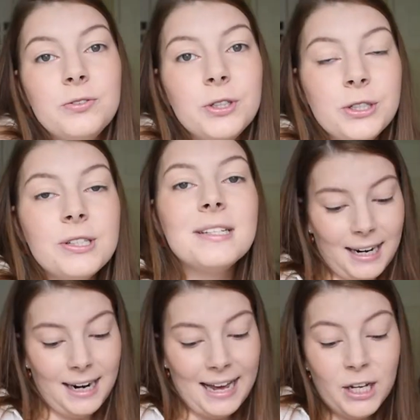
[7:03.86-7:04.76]
foods.
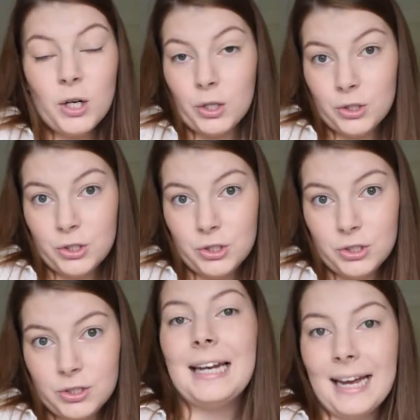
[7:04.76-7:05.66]
Langosh.
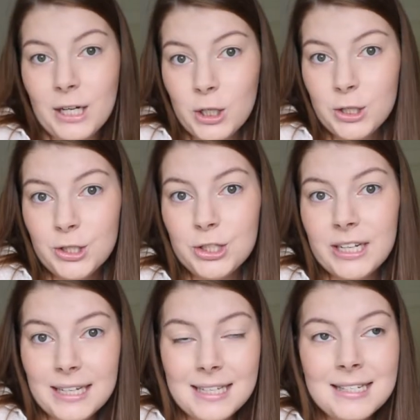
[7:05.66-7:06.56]
Langosh
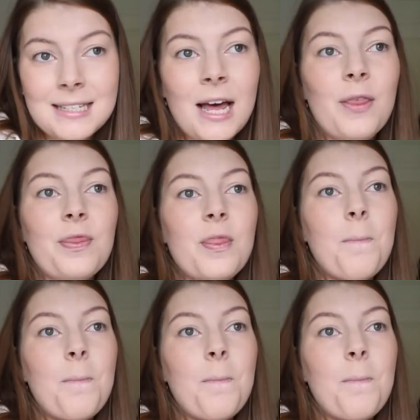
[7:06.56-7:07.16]
is the